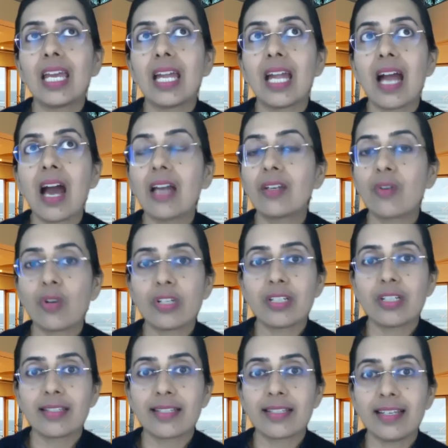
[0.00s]

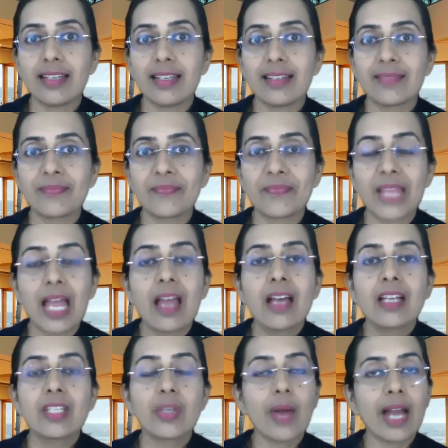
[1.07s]
unconsciously?
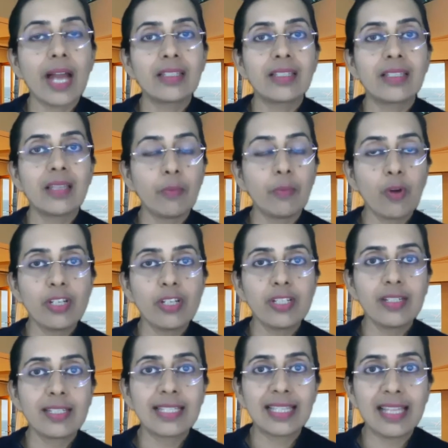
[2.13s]
So at
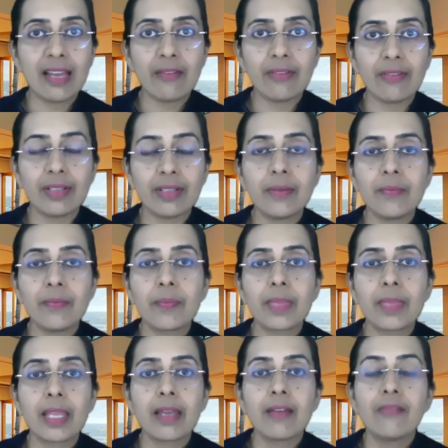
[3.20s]
subconscious level,
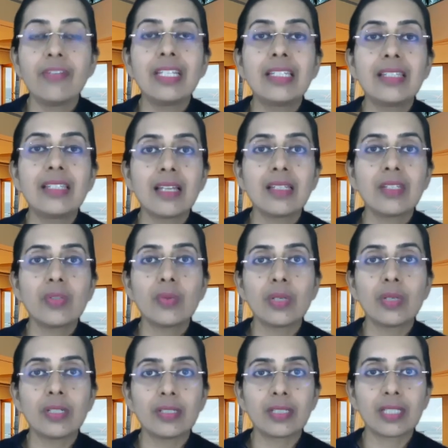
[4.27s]
we tend to
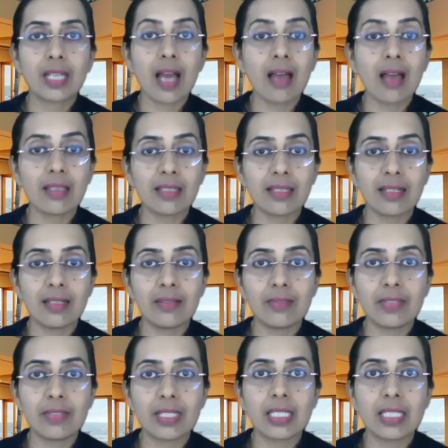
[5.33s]
hurt
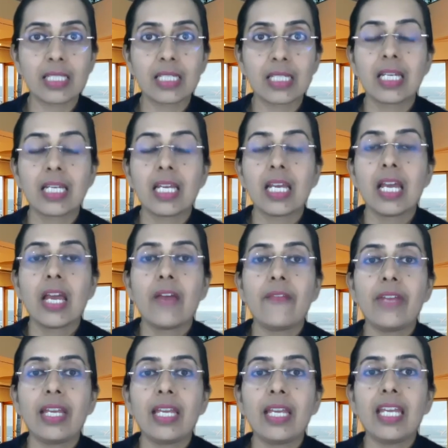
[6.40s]
ourselves.
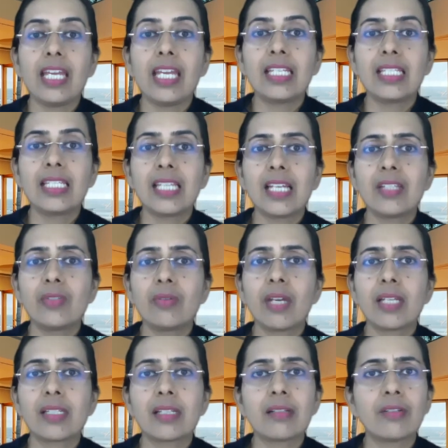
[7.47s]
We tend to
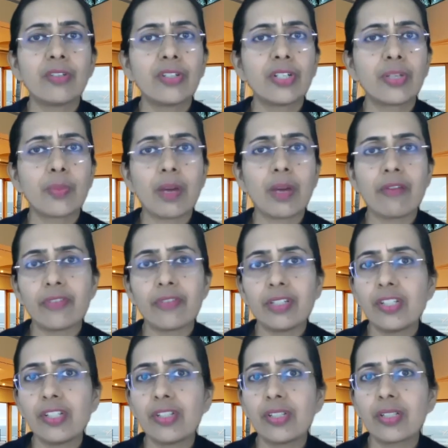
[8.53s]
get hurt by
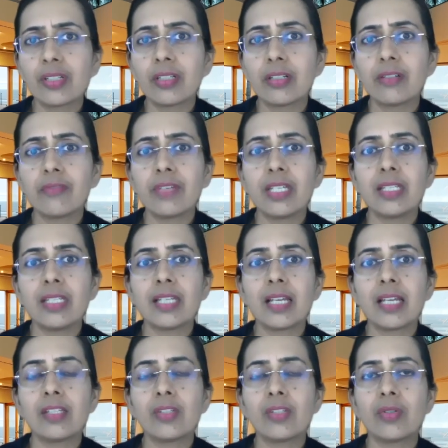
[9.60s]
furniture. We
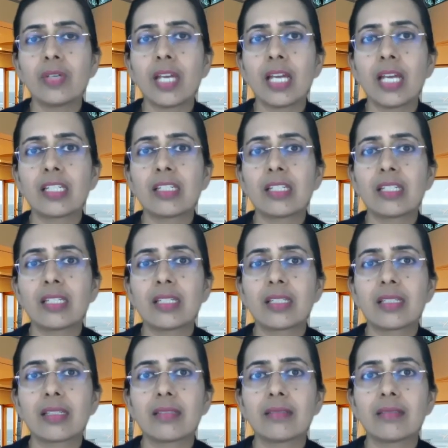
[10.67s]
tend
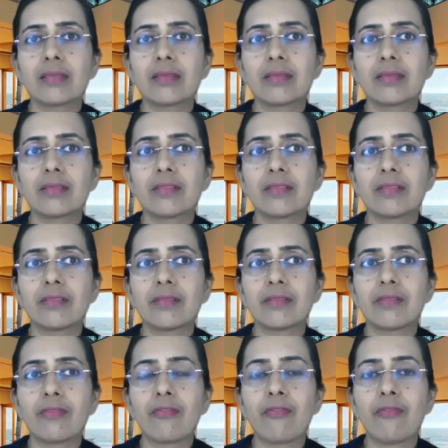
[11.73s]

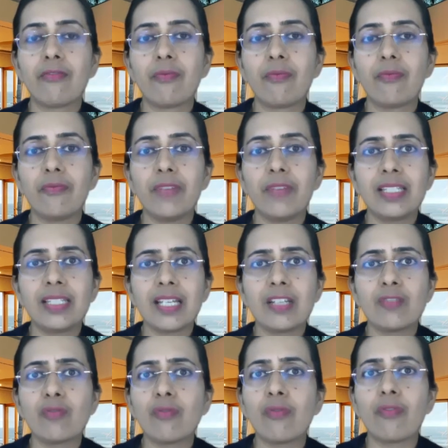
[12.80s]

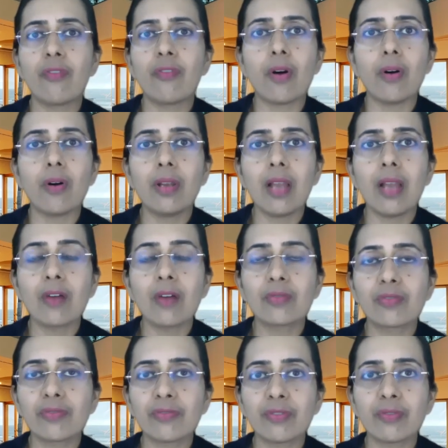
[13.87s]
to fall out
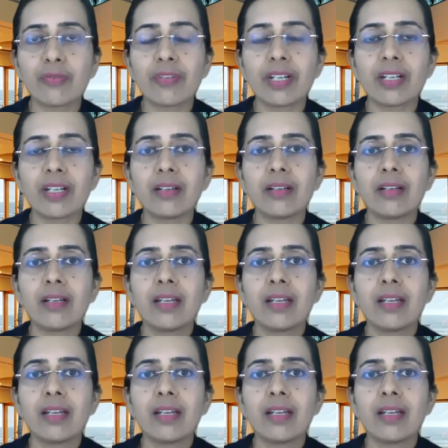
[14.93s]
of nowhere.